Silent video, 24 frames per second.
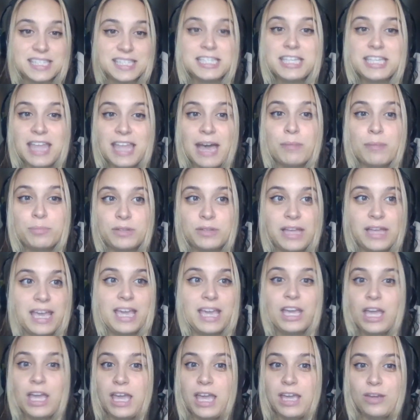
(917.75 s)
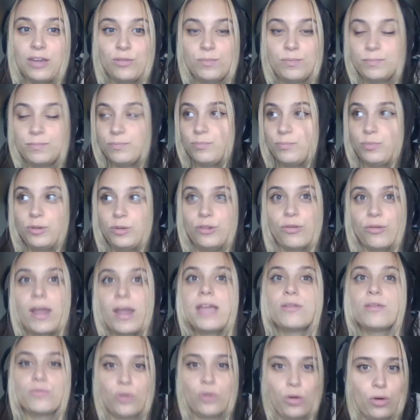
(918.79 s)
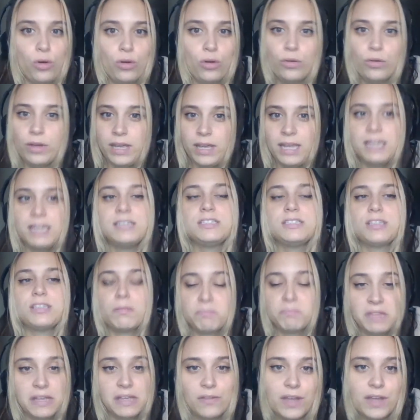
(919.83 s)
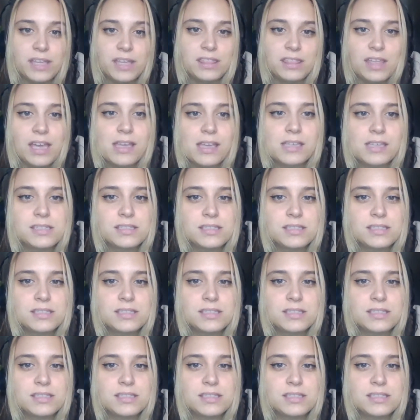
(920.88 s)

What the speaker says: that playing a great role in something like this.